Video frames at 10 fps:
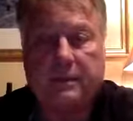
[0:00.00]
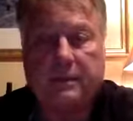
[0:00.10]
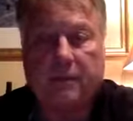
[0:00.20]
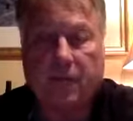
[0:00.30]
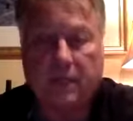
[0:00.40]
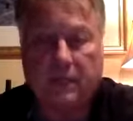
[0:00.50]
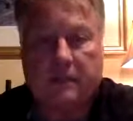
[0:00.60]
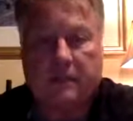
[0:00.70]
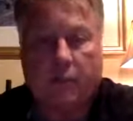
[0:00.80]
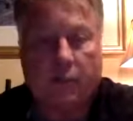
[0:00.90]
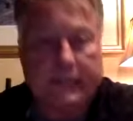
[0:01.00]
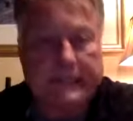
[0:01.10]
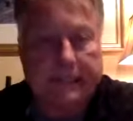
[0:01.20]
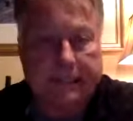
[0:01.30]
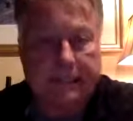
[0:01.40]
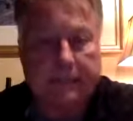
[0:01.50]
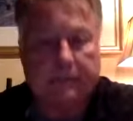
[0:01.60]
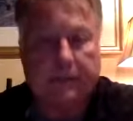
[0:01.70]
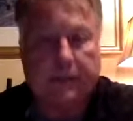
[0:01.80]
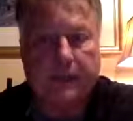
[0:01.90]
cost for 1 ton
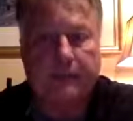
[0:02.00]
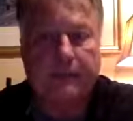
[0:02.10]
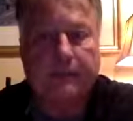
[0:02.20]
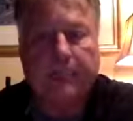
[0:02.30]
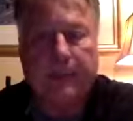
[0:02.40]
of grapes